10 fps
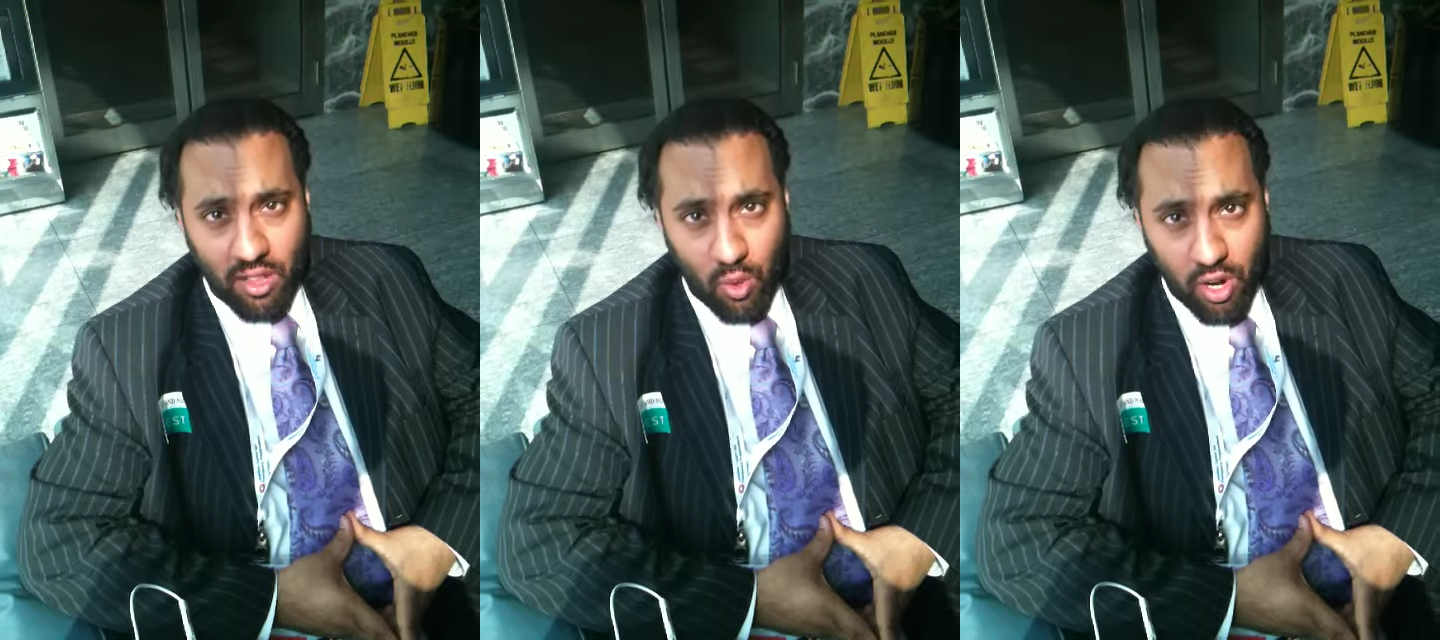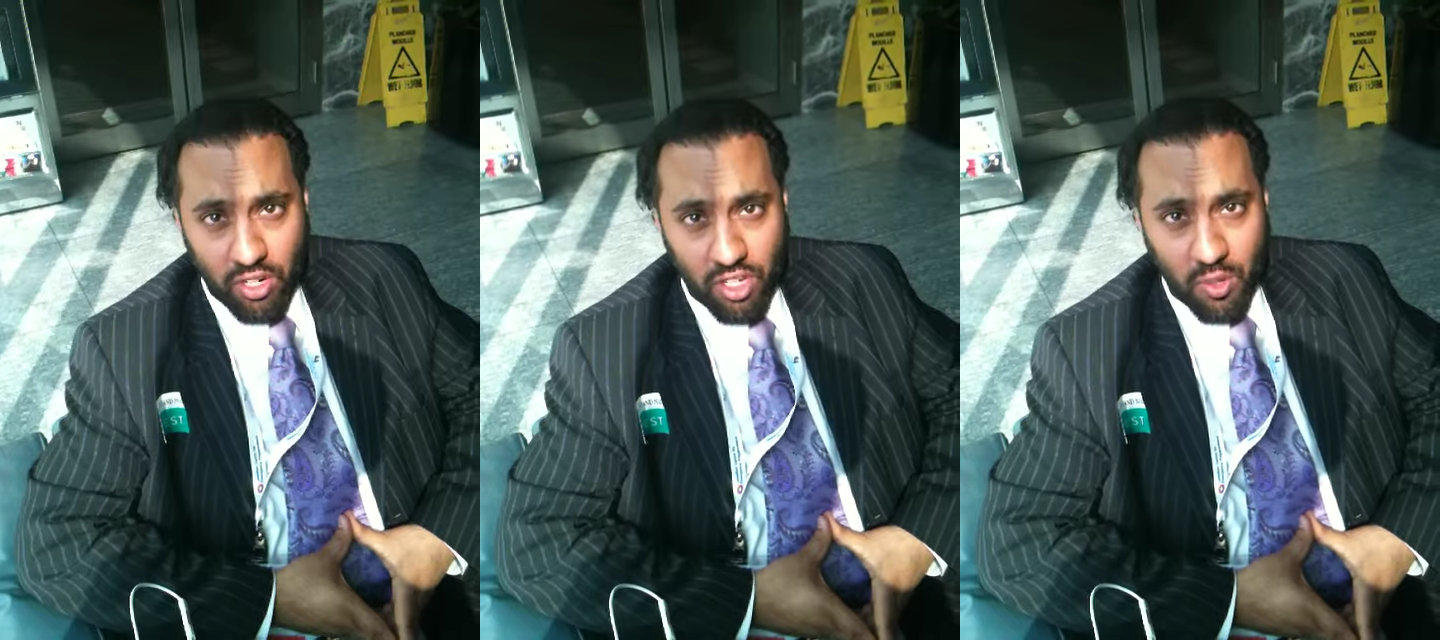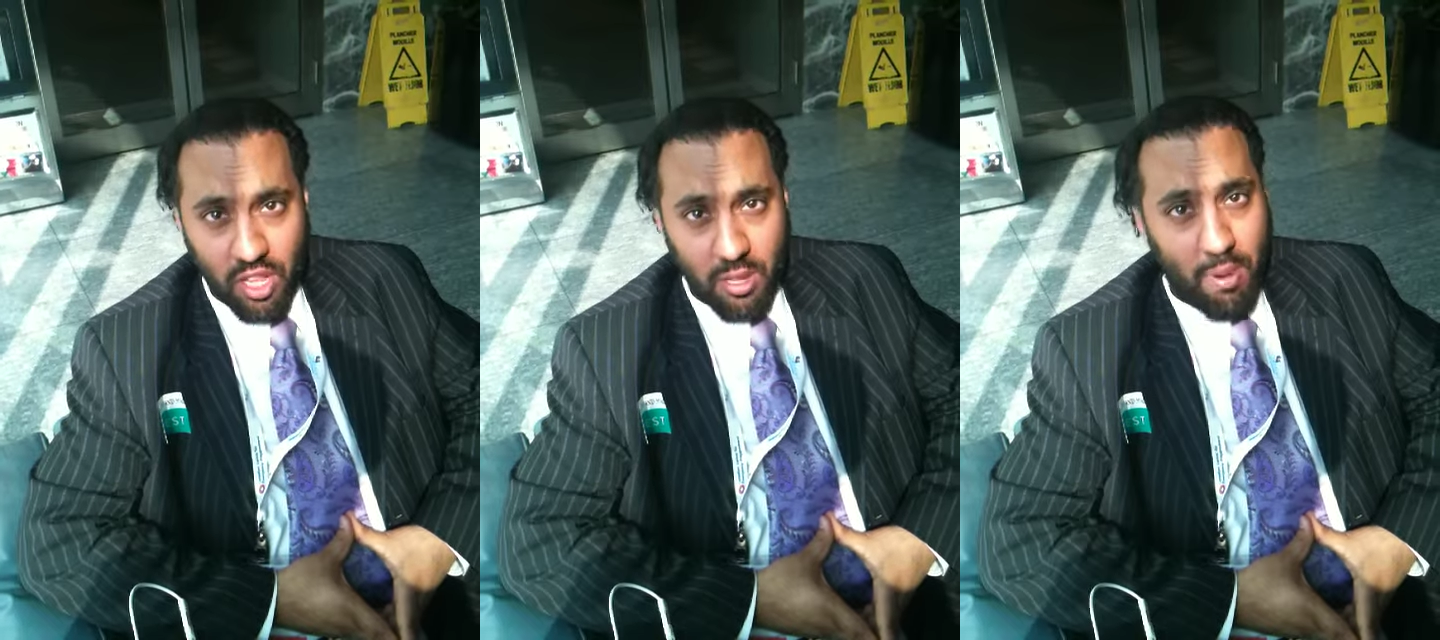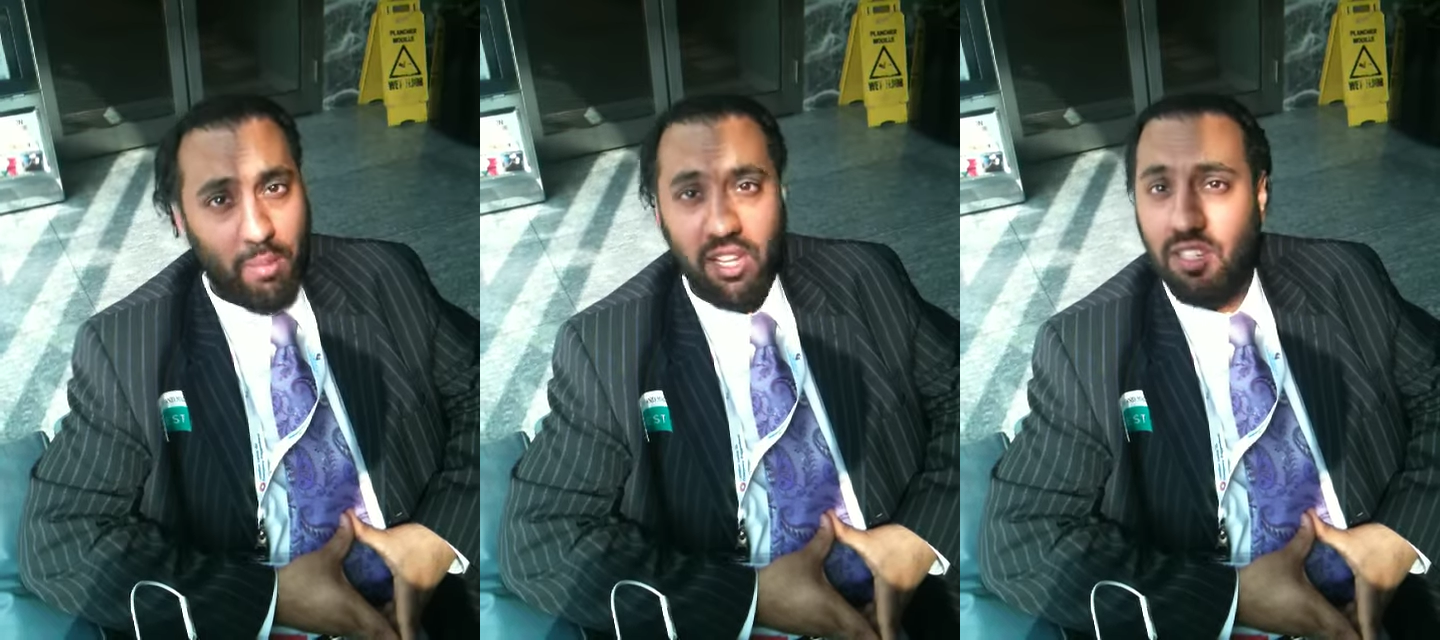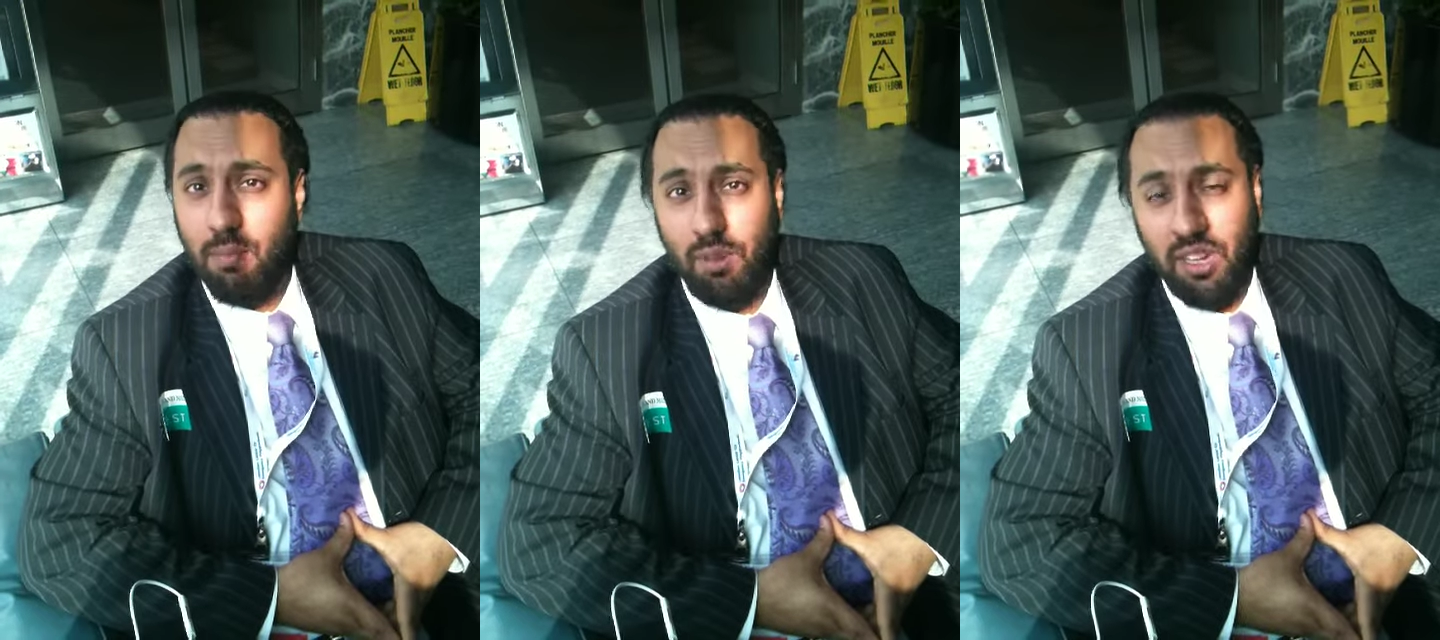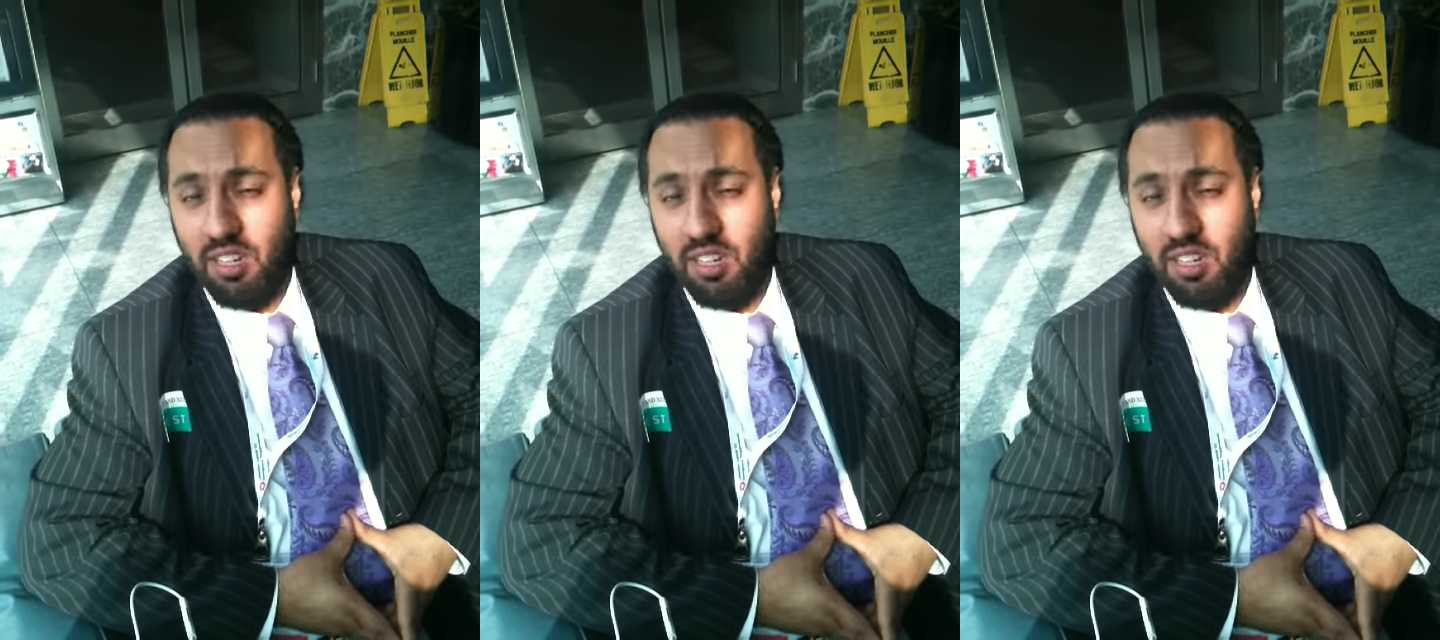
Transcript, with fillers: that lawyers do that the public simply